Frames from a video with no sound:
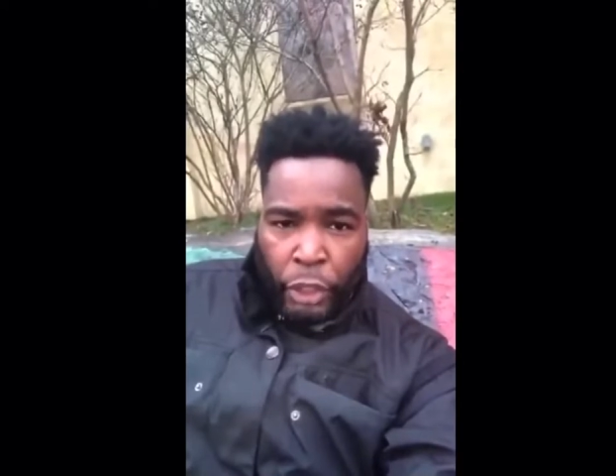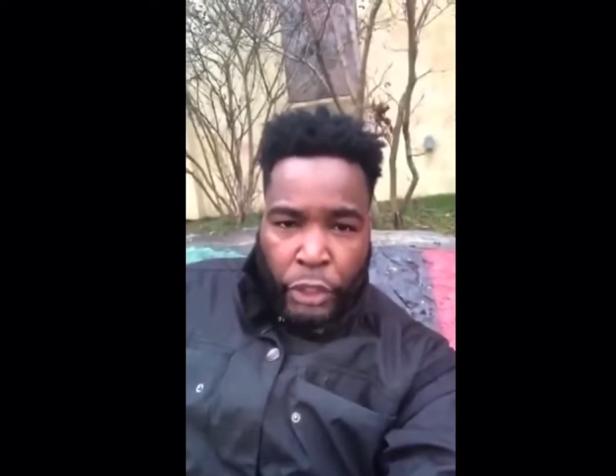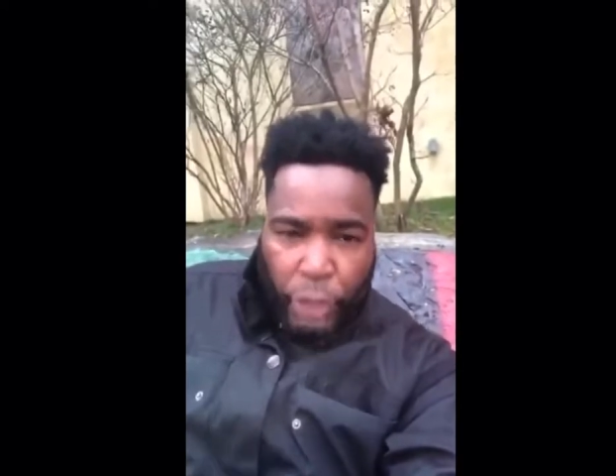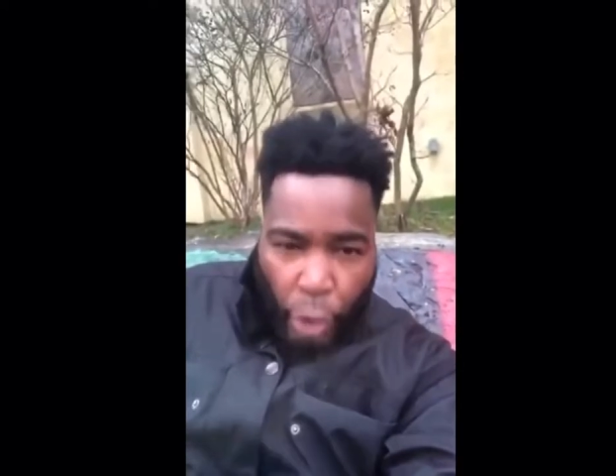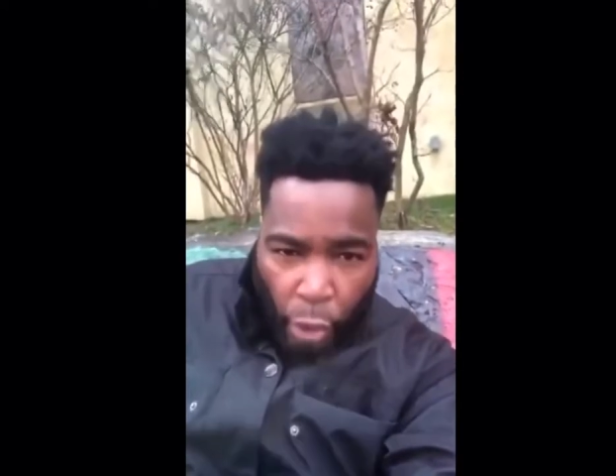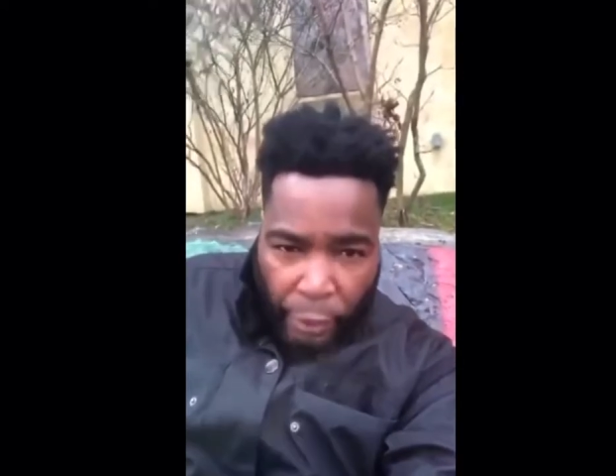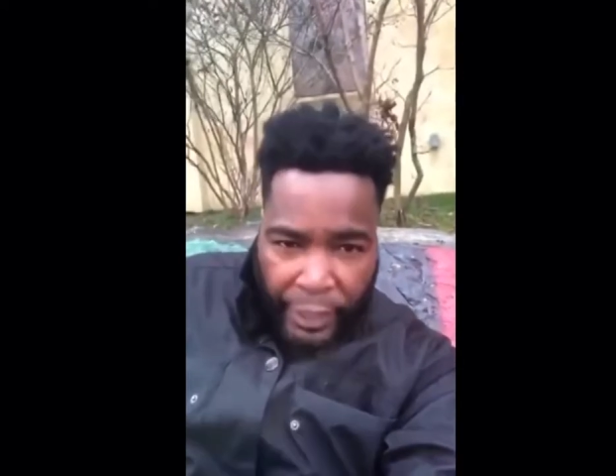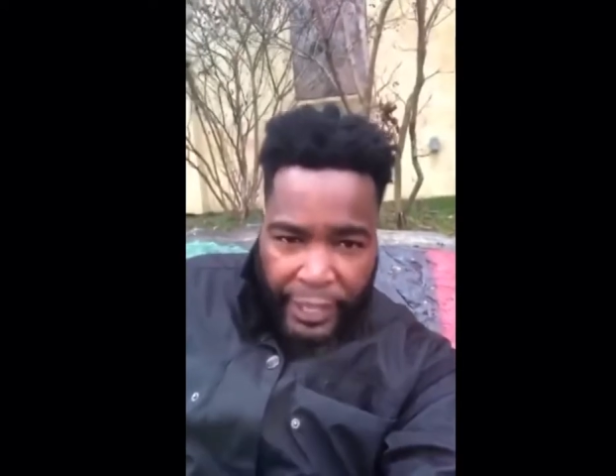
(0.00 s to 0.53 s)

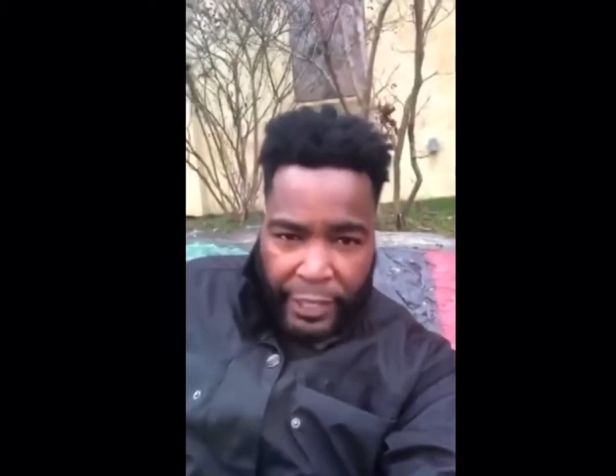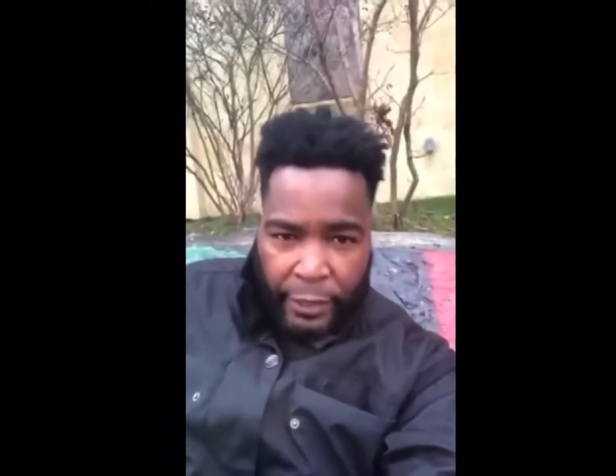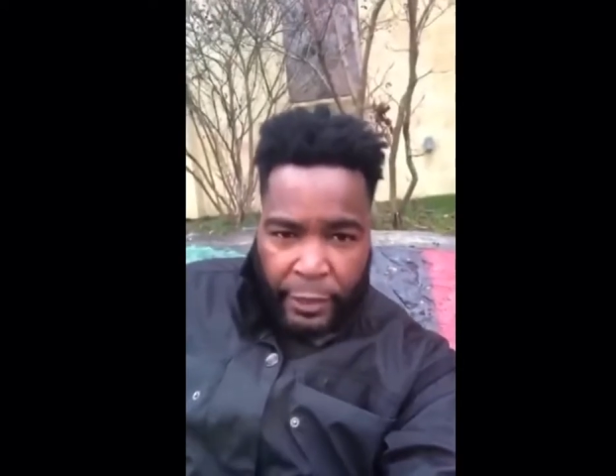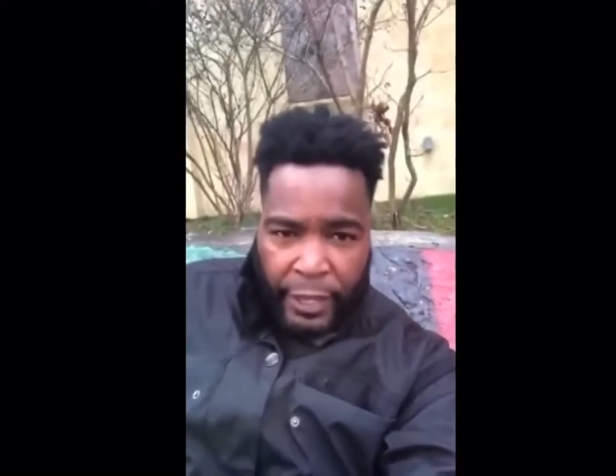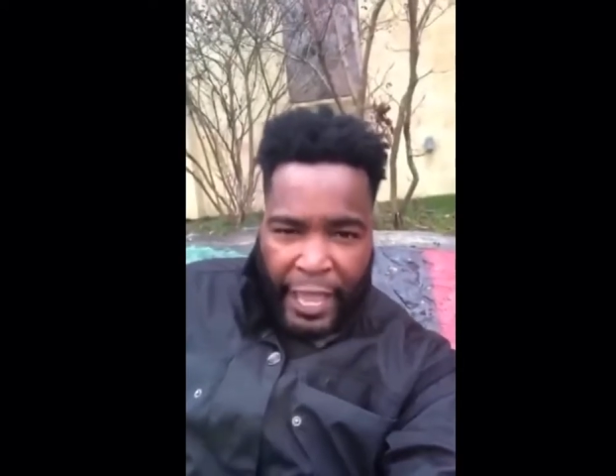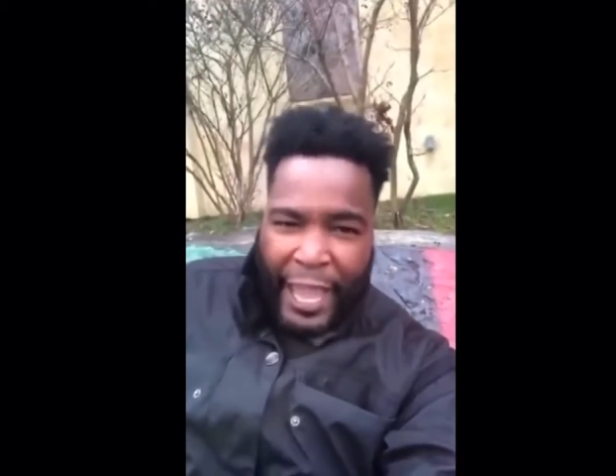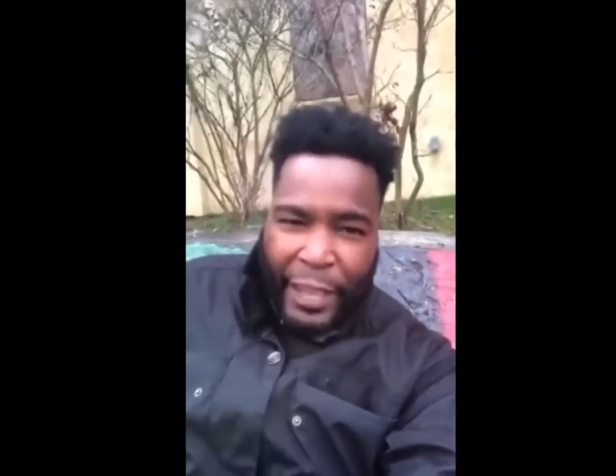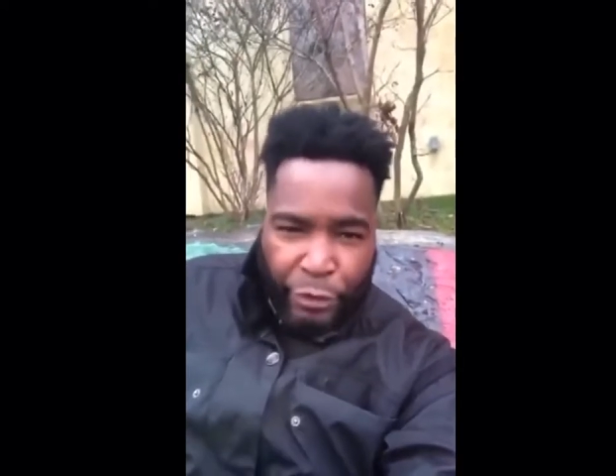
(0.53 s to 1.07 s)
during
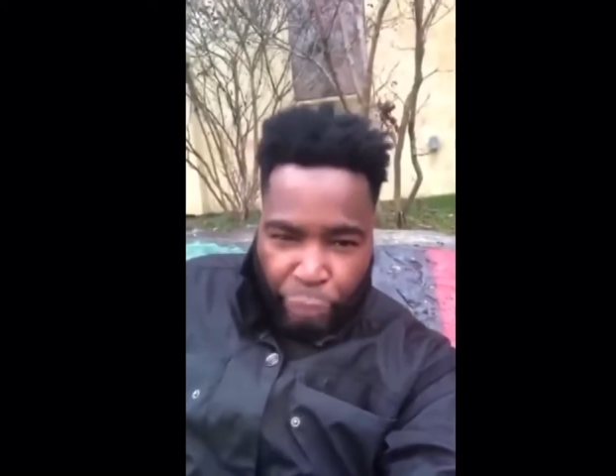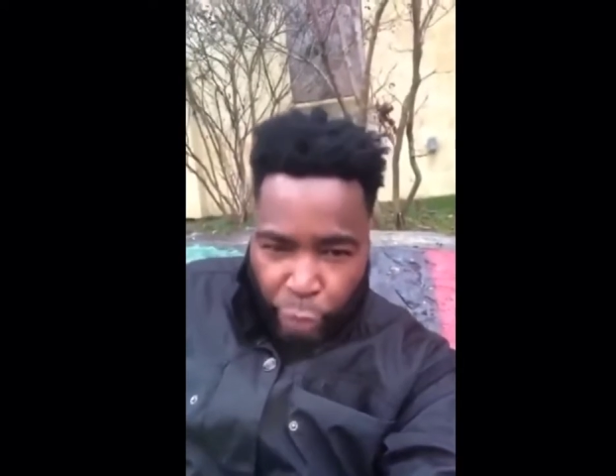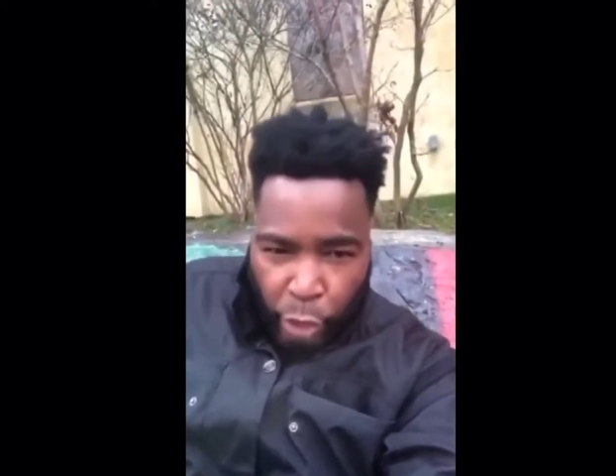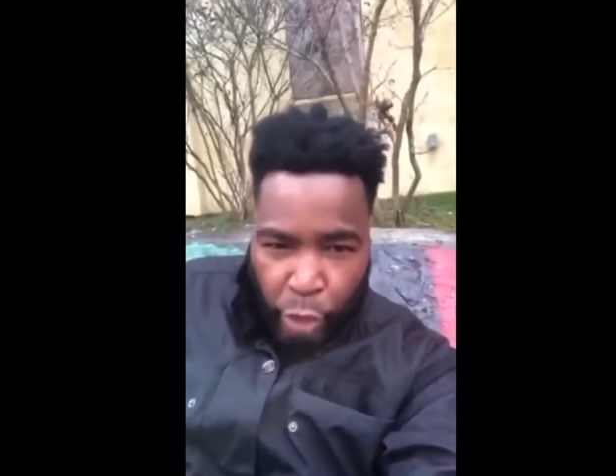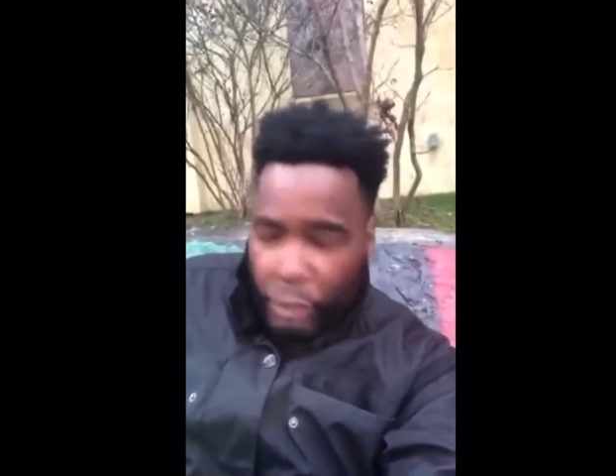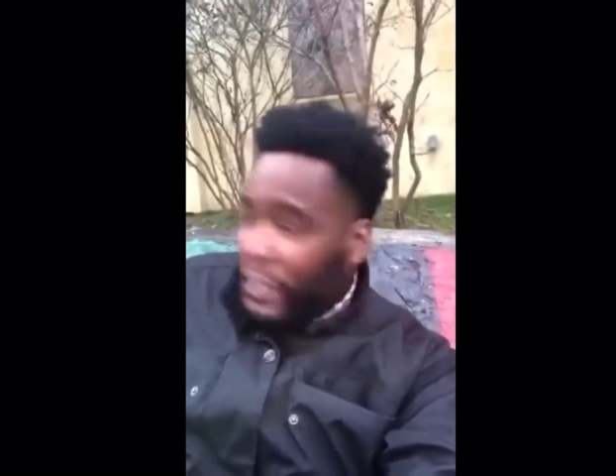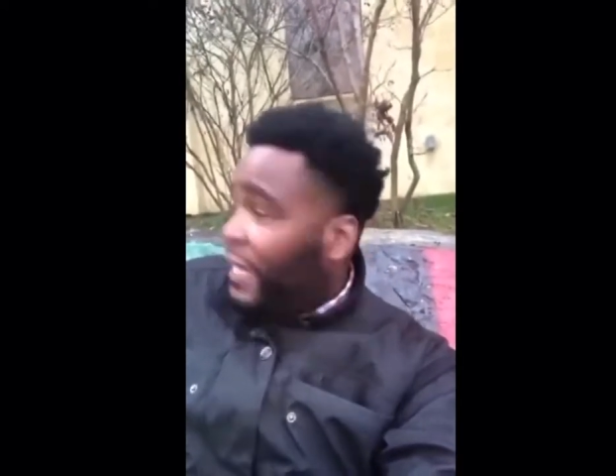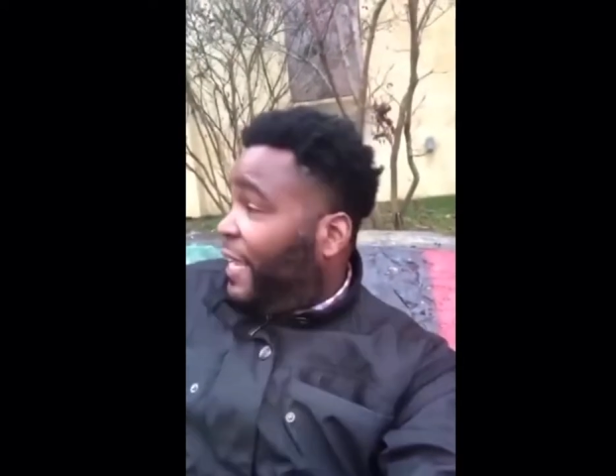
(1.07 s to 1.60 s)
a
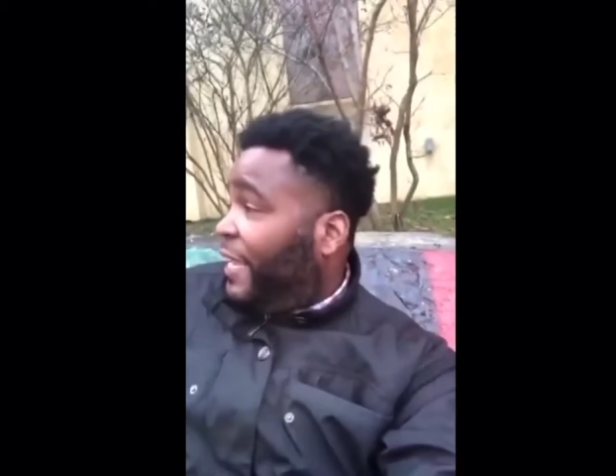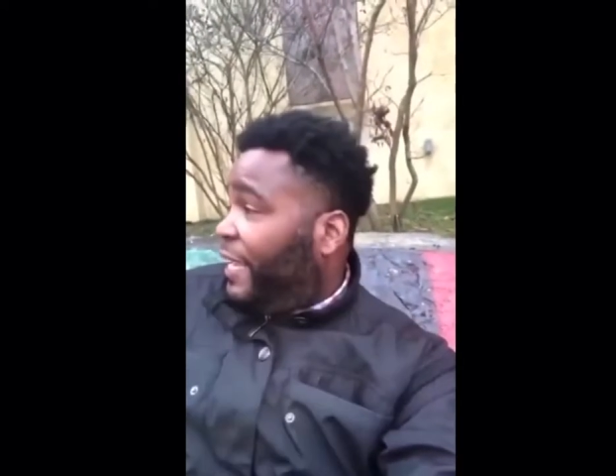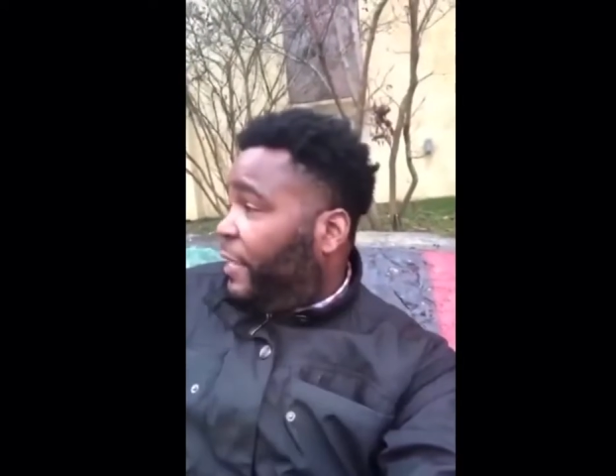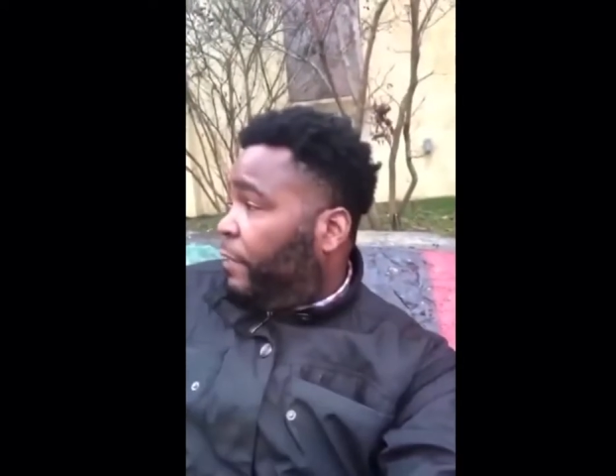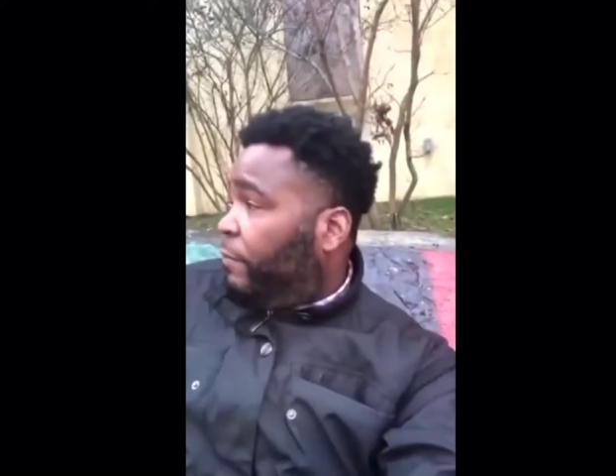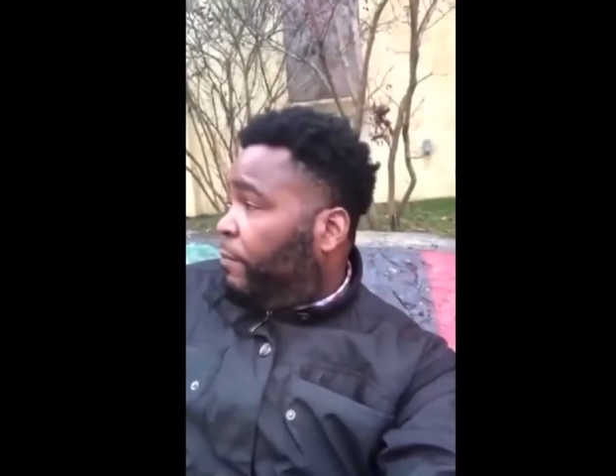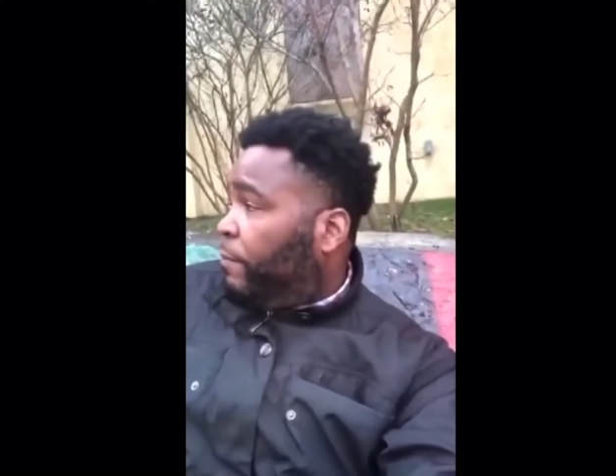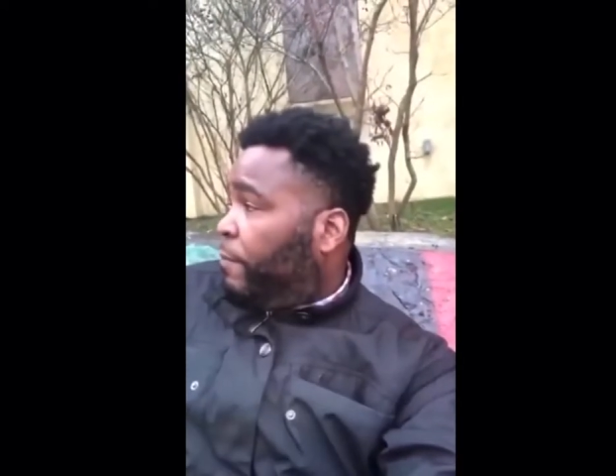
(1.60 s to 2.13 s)
routine